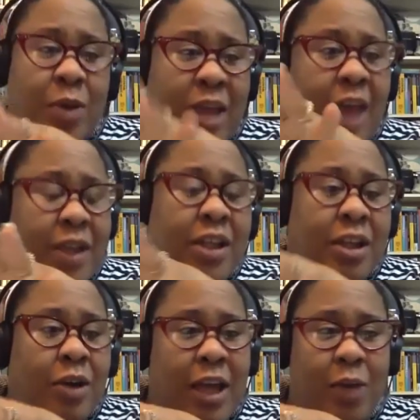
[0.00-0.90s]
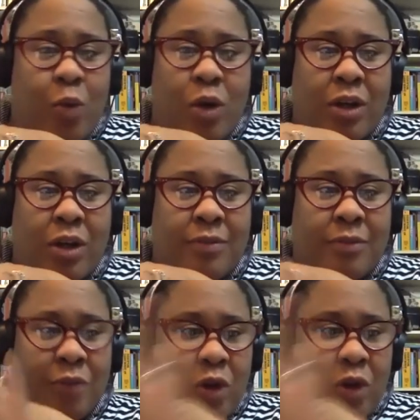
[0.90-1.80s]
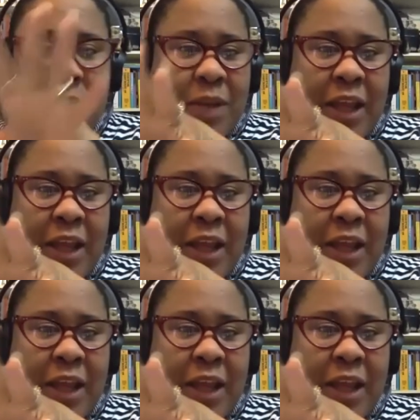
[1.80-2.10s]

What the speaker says: with having a little head work or head play